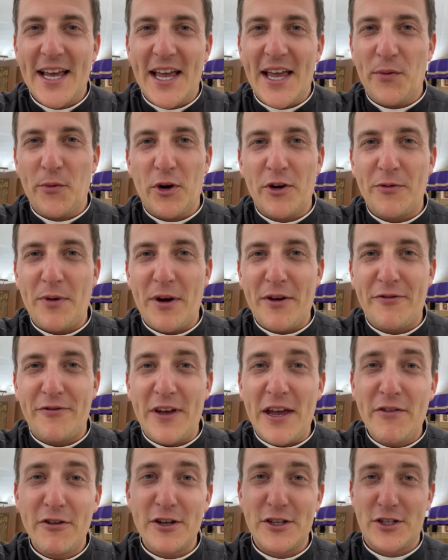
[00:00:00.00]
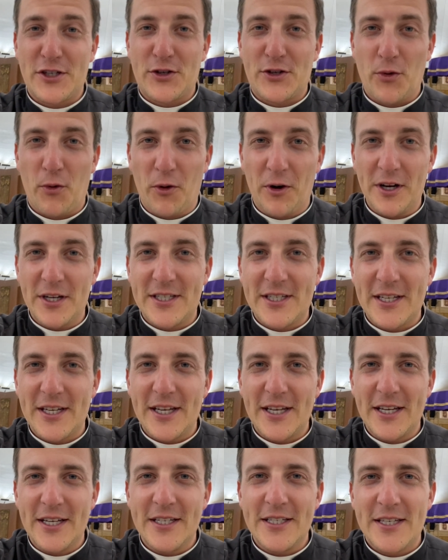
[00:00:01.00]
And one of my favorite stories
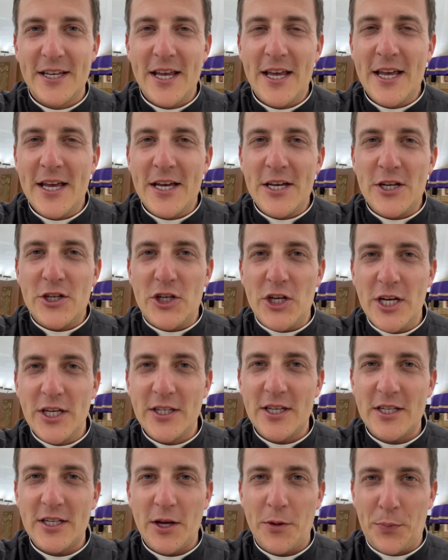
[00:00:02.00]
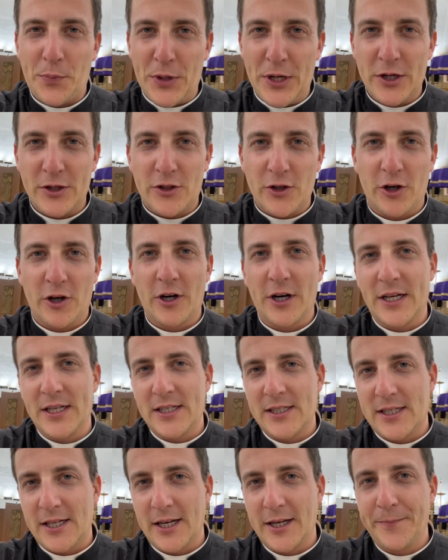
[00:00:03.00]
is Jesus appeared to her and
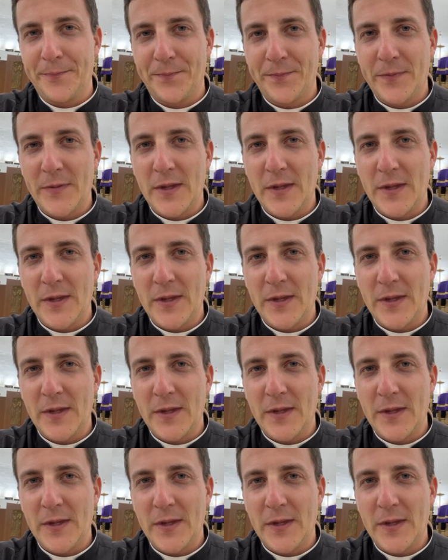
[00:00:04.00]
said,